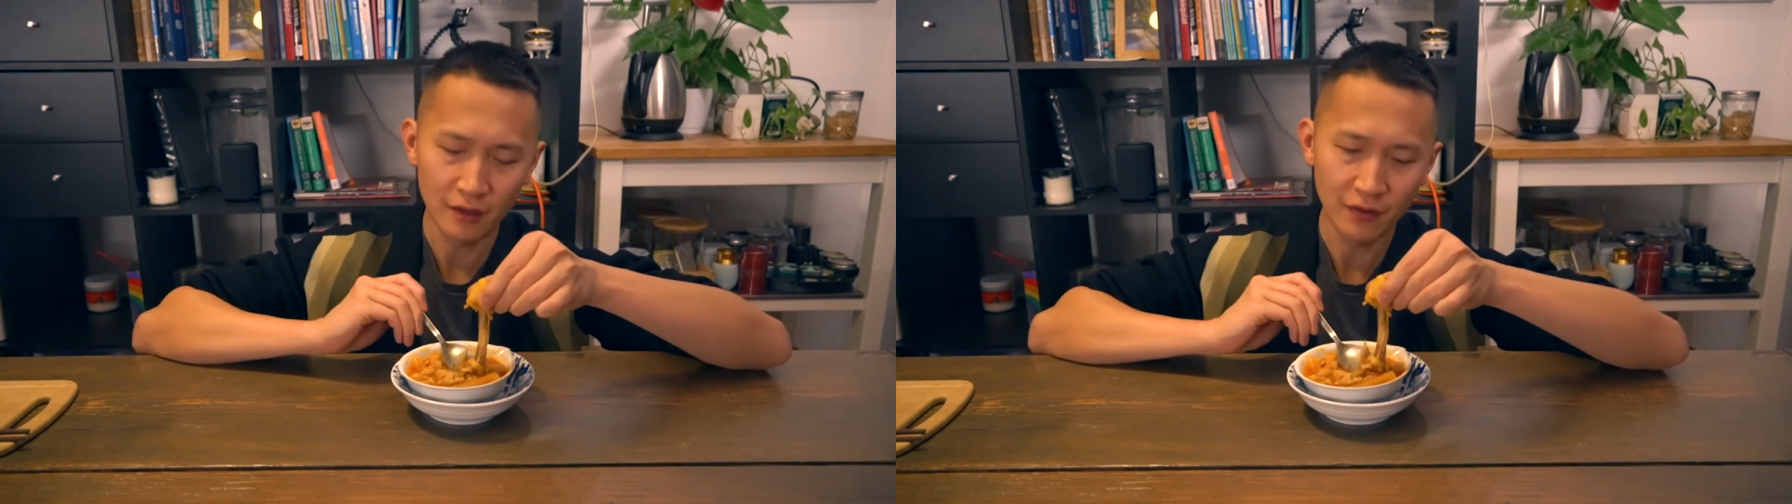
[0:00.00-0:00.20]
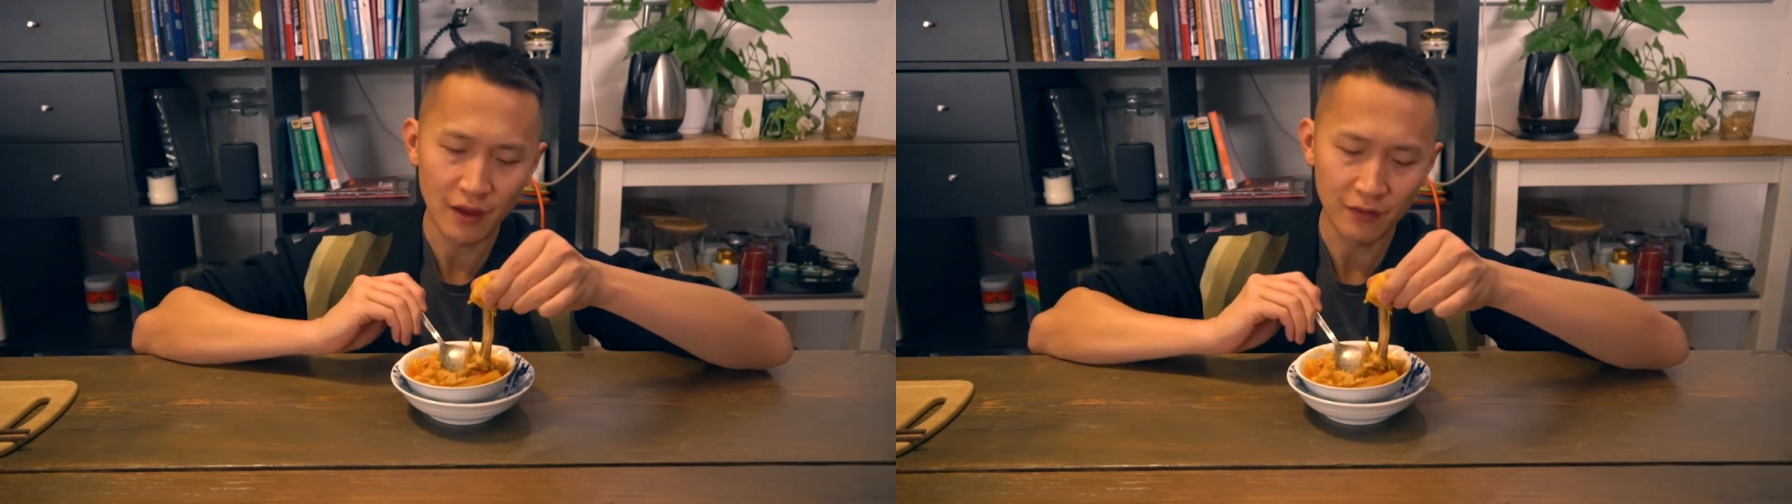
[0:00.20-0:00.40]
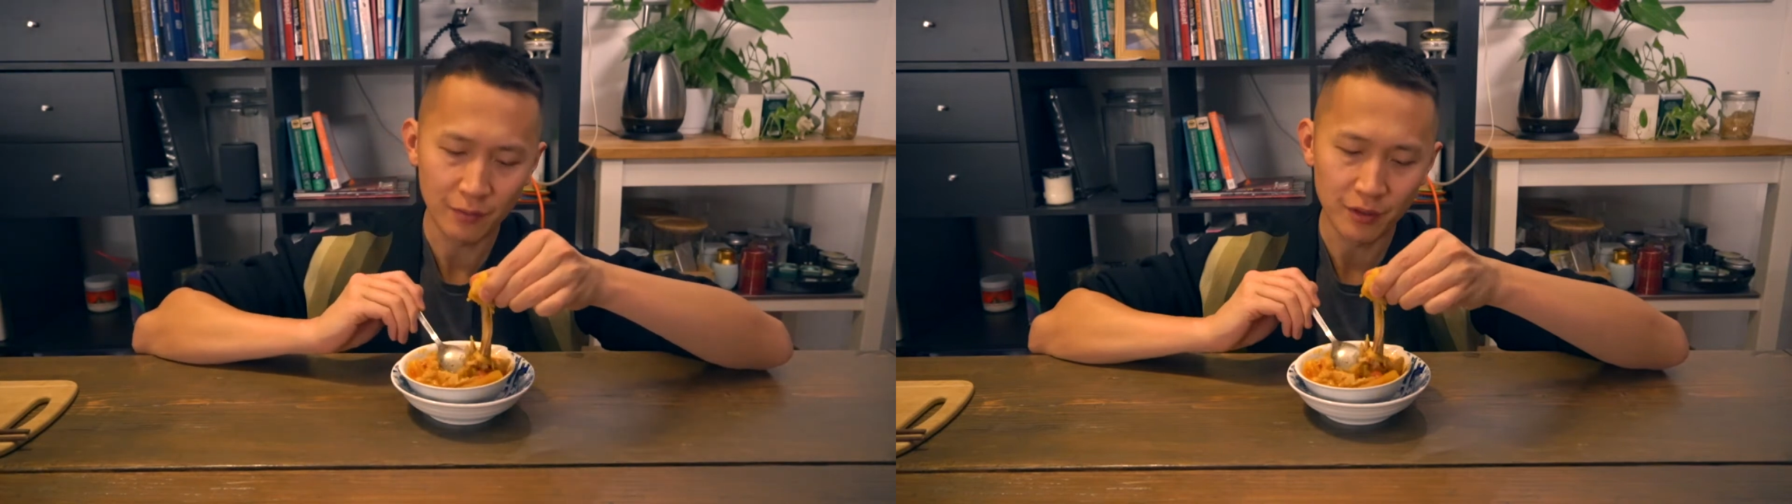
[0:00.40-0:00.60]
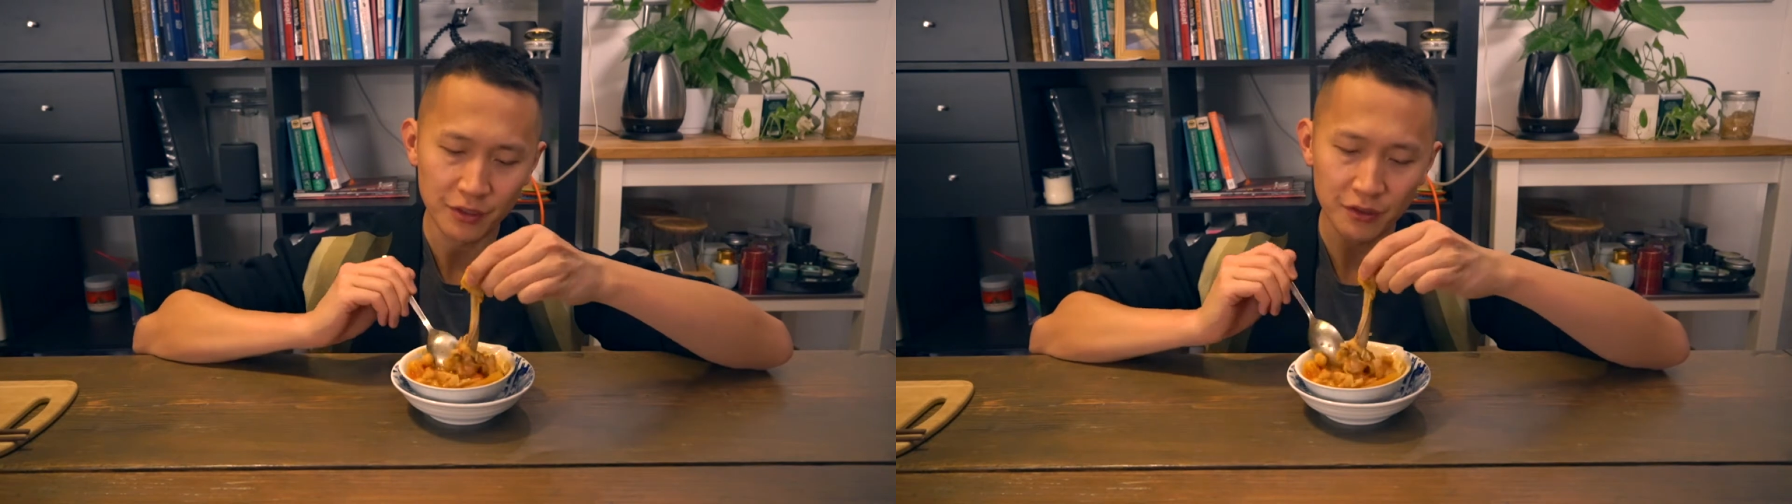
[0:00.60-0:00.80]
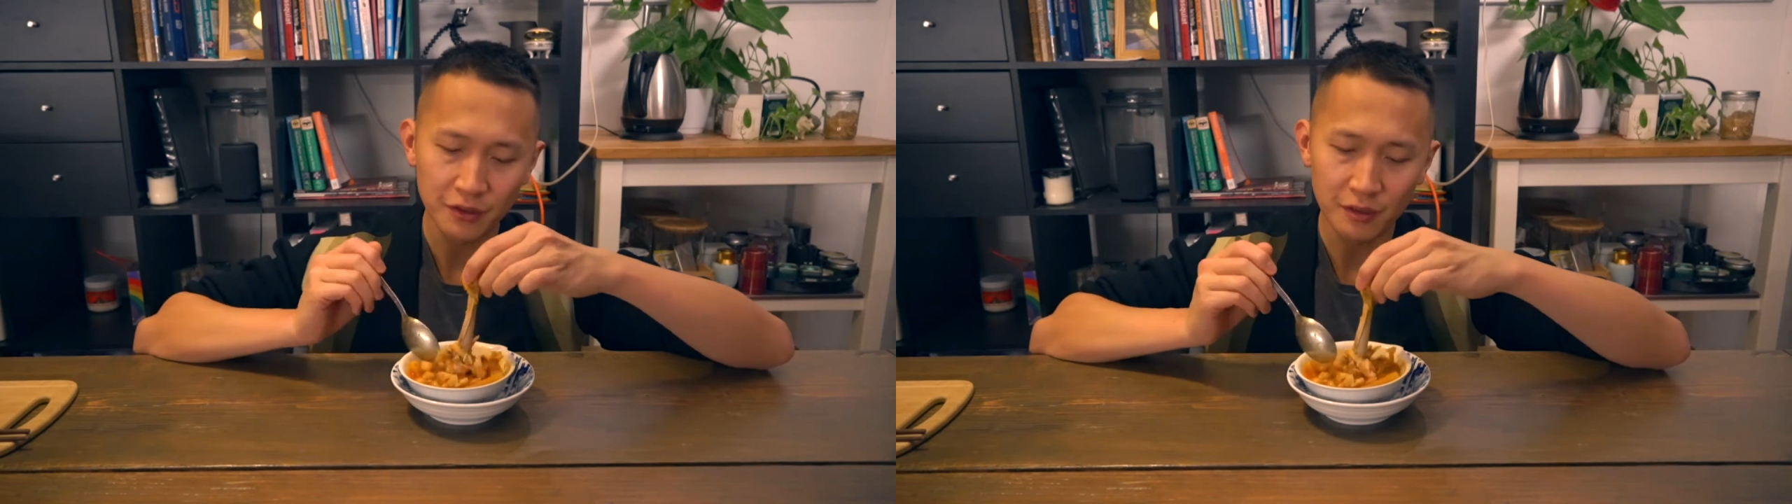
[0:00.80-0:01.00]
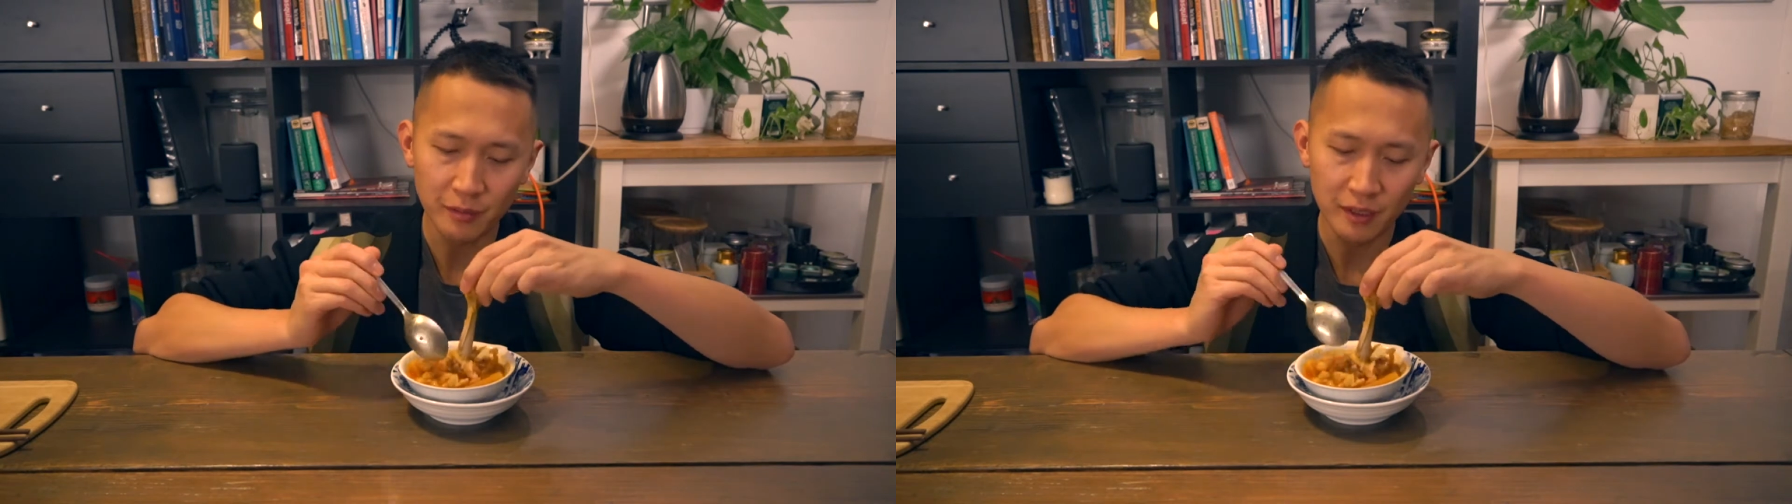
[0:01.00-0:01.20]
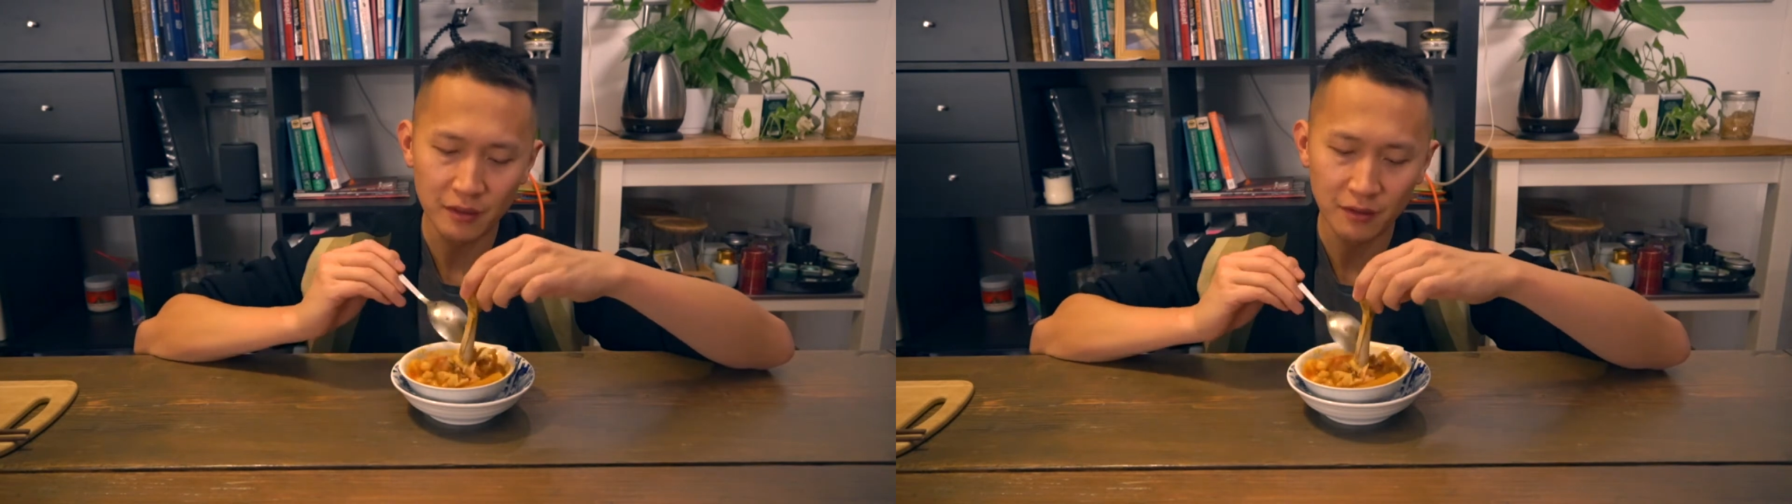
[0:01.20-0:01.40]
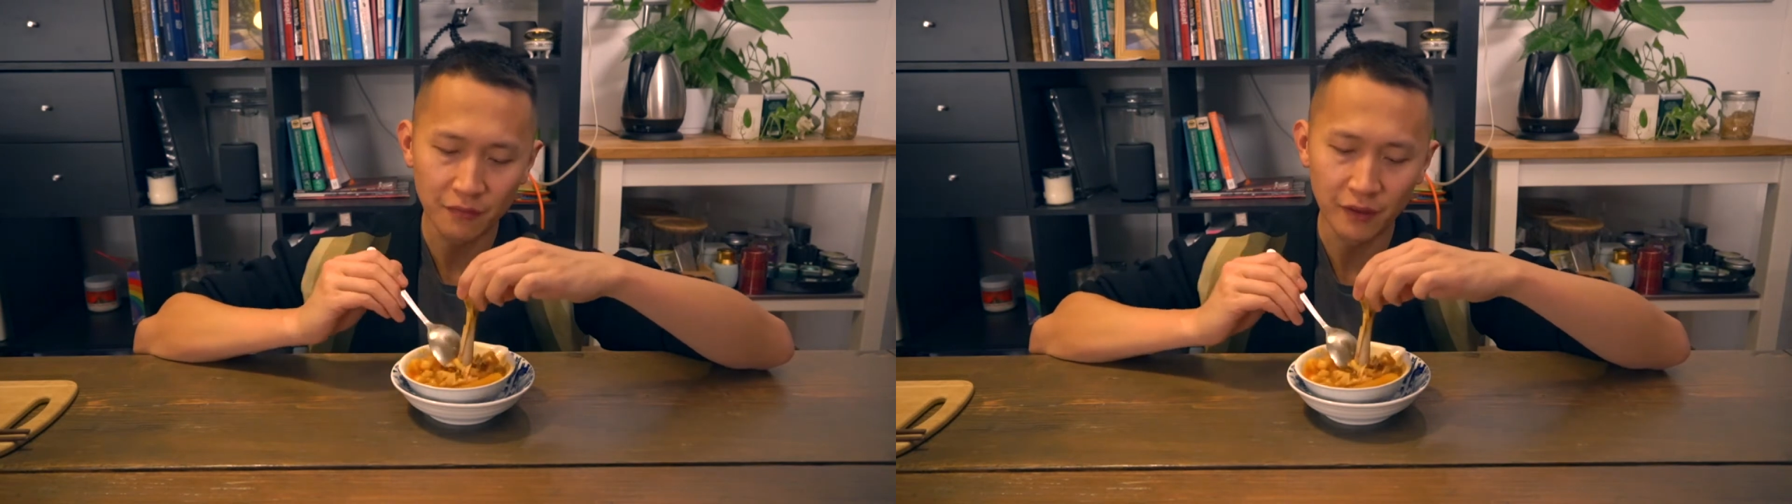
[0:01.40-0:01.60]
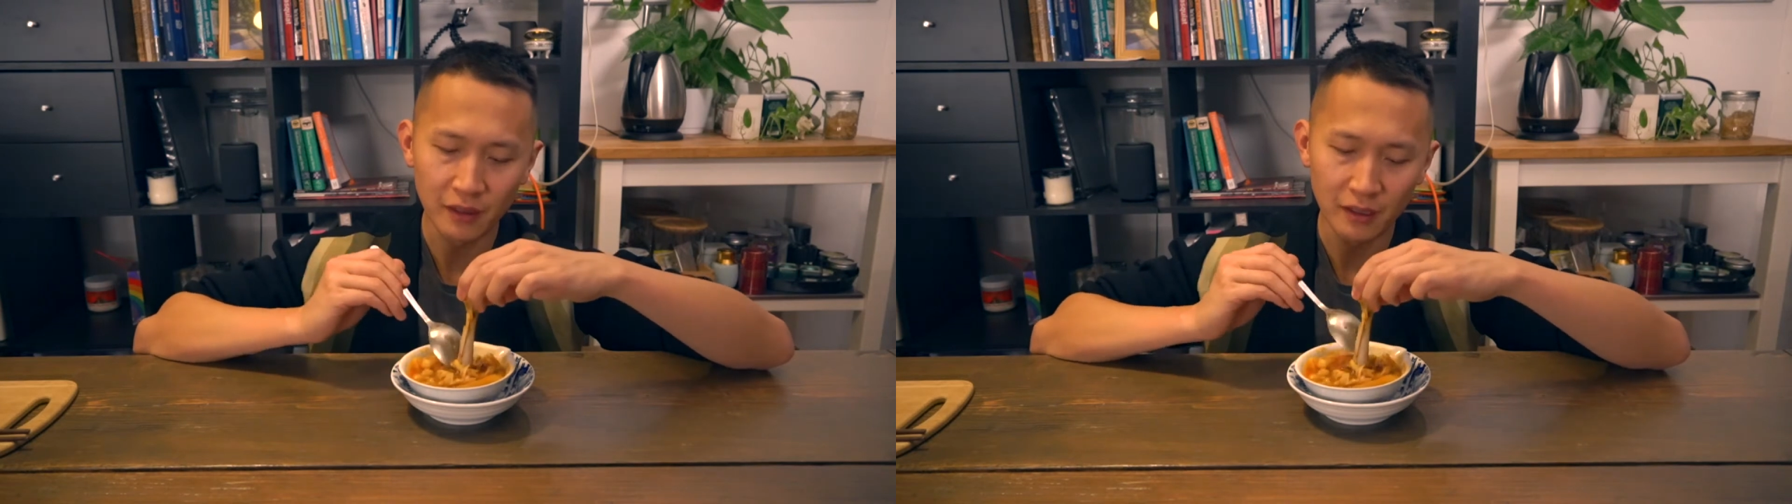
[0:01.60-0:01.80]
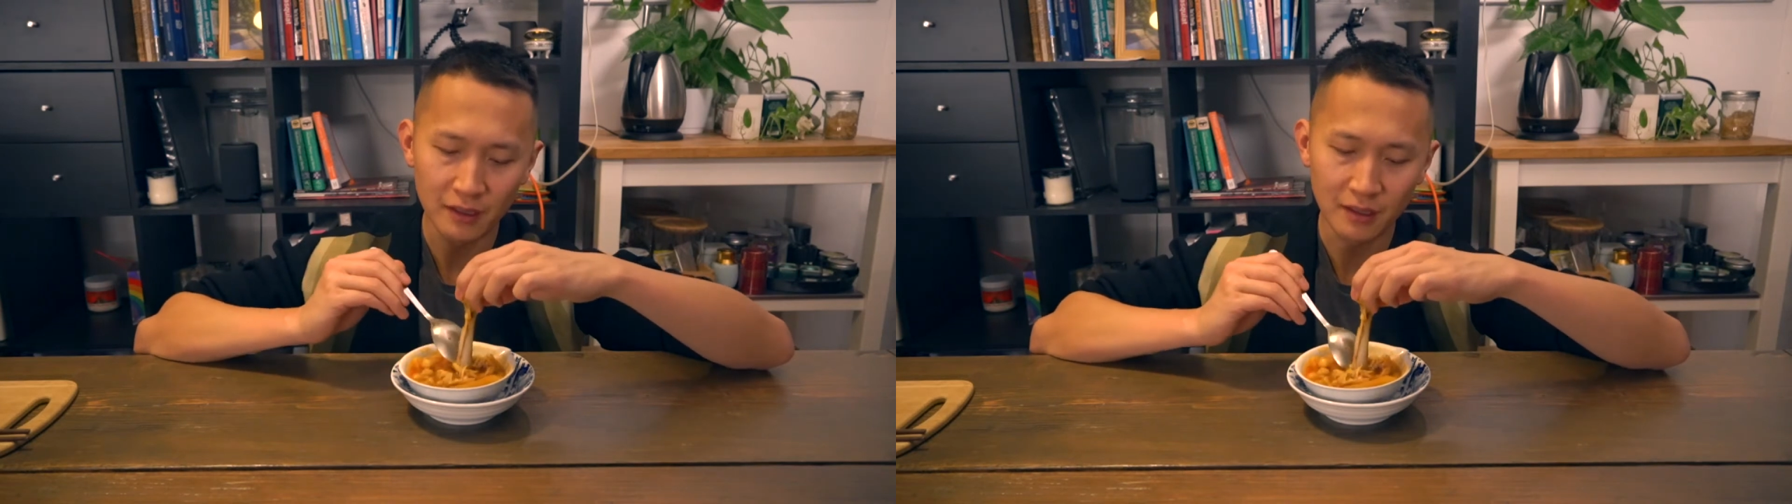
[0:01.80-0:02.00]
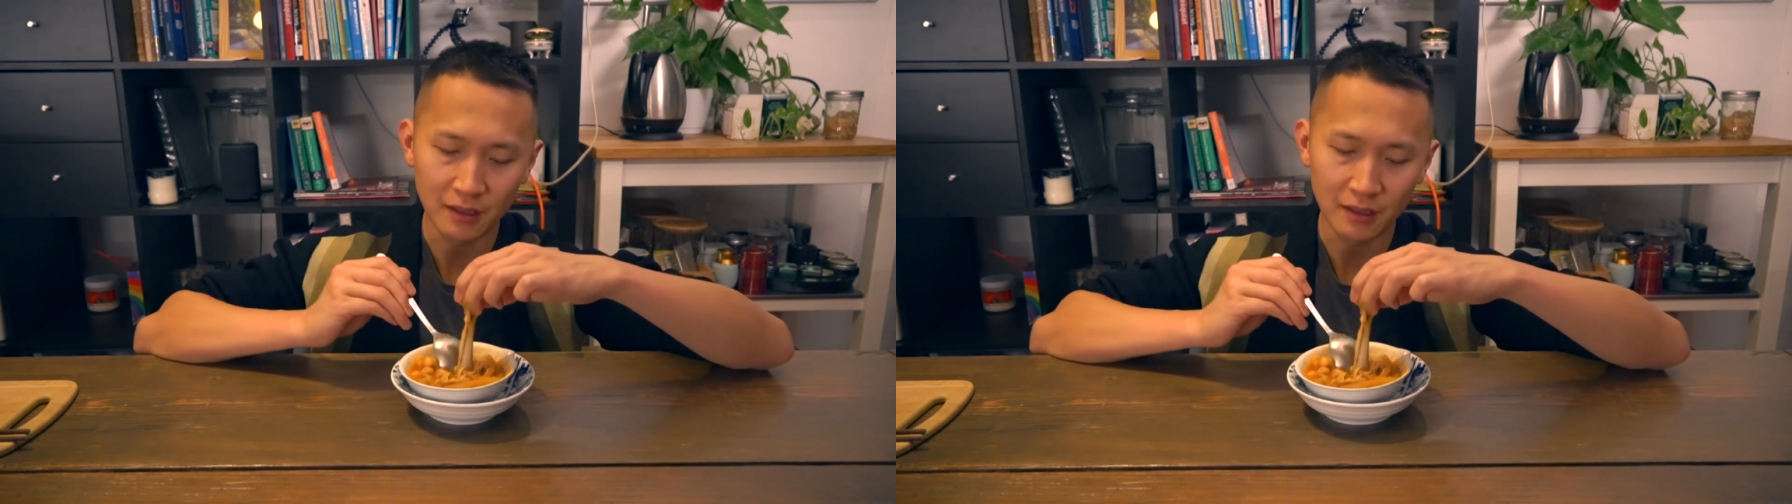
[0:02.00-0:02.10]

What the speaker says: of having a pressure cooker because they're afraid that it's gonna